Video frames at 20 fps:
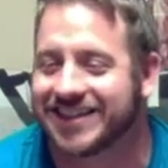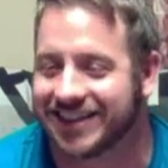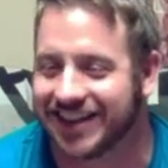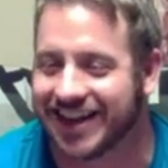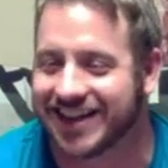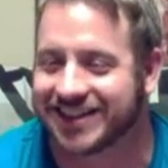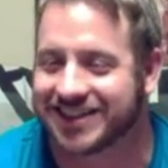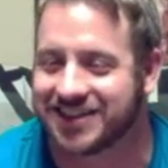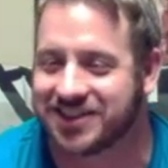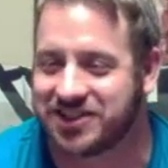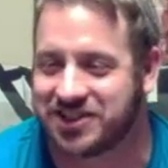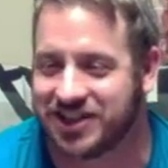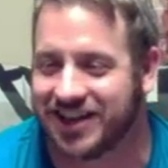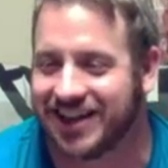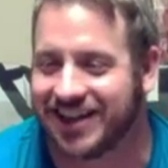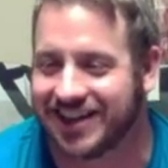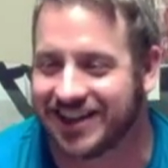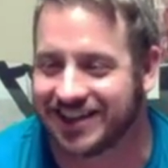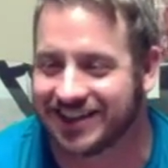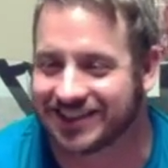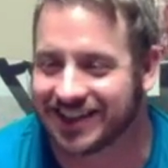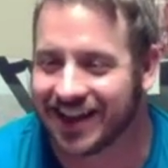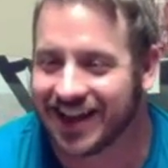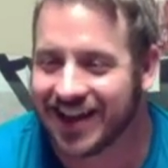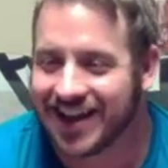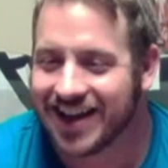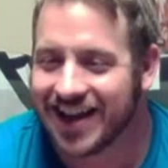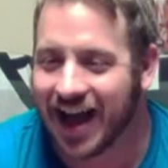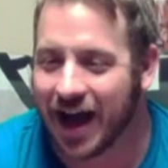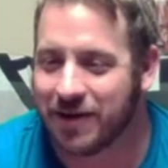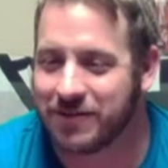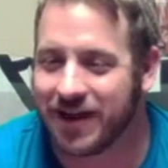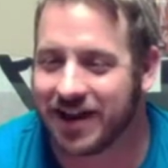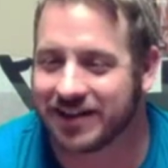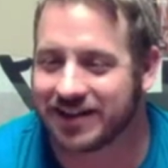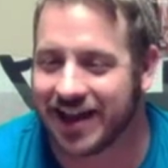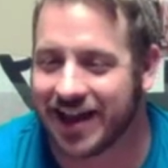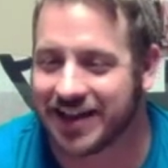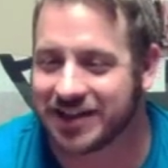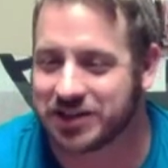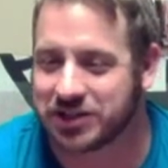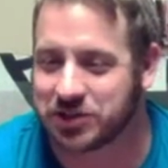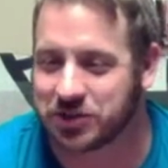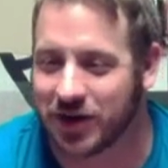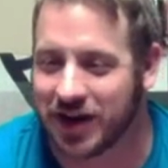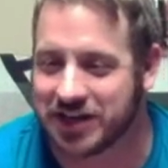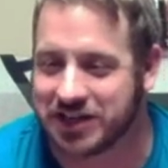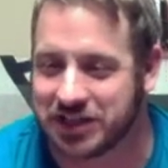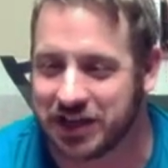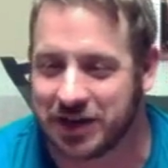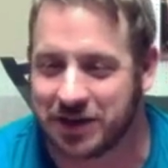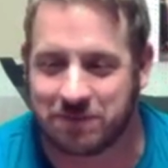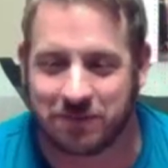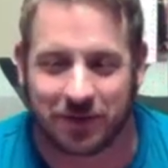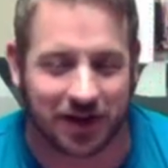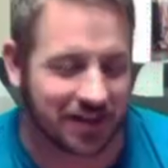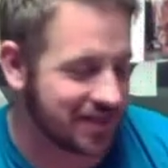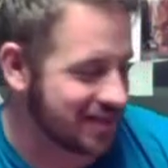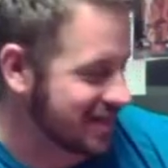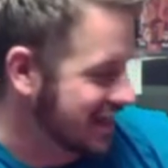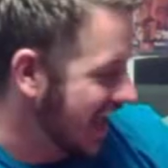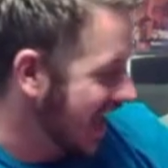Like the cheese. I'm not that stretchy, but